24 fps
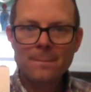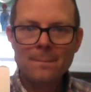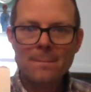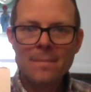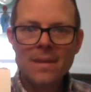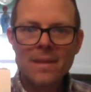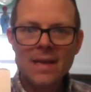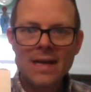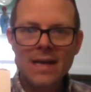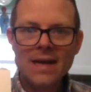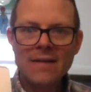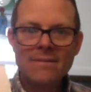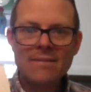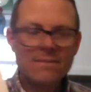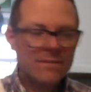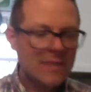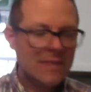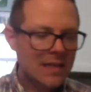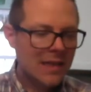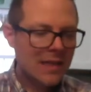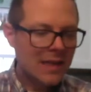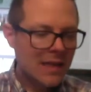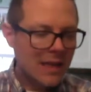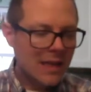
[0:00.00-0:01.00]
Yeah.
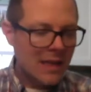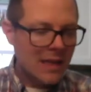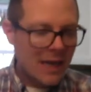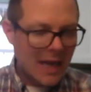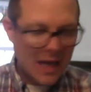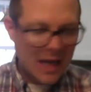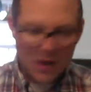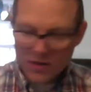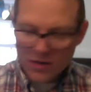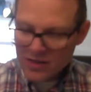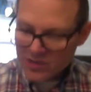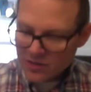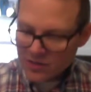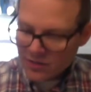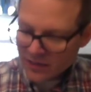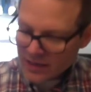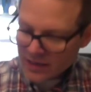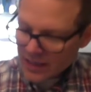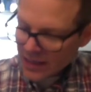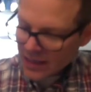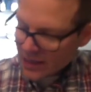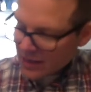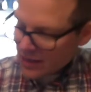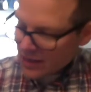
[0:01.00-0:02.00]
I also
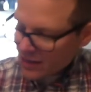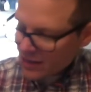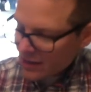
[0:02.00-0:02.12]
think